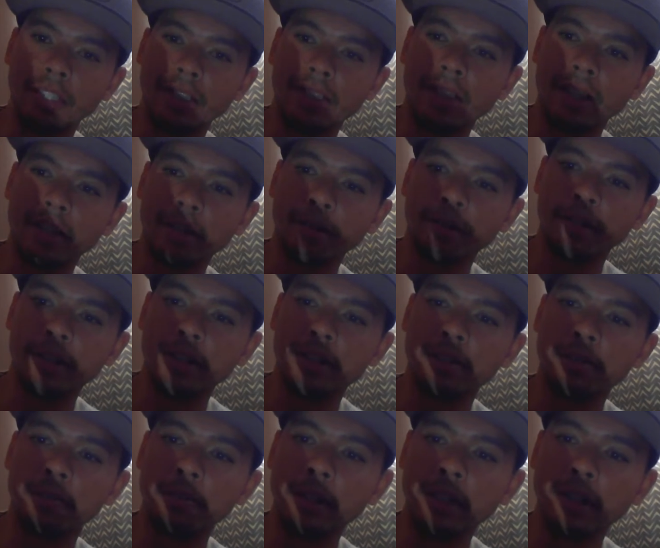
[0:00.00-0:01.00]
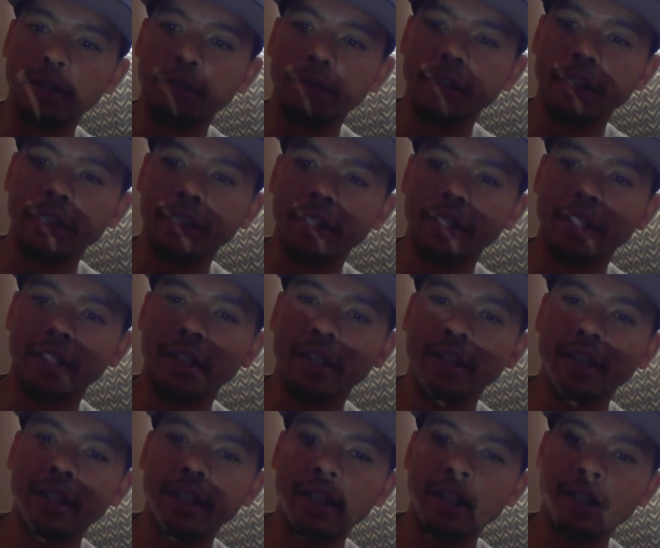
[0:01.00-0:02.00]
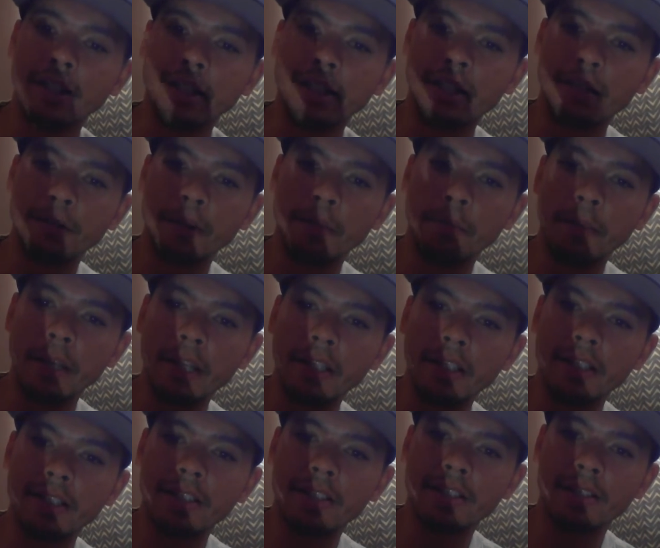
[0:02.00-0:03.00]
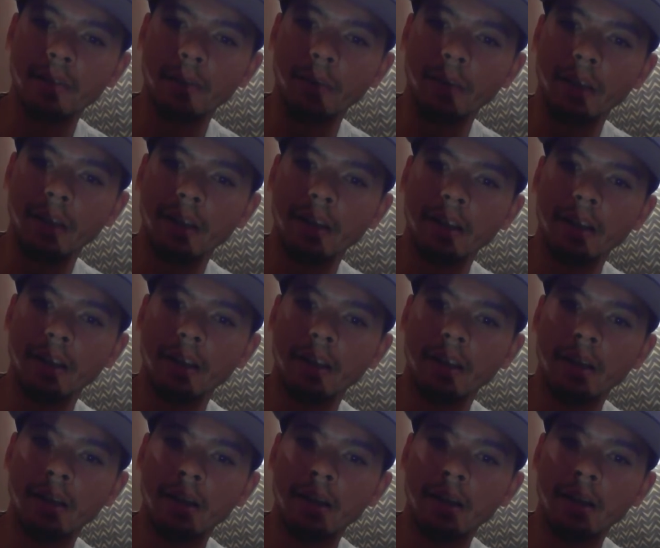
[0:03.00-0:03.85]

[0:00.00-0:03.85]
itself is being featured. It has a different base with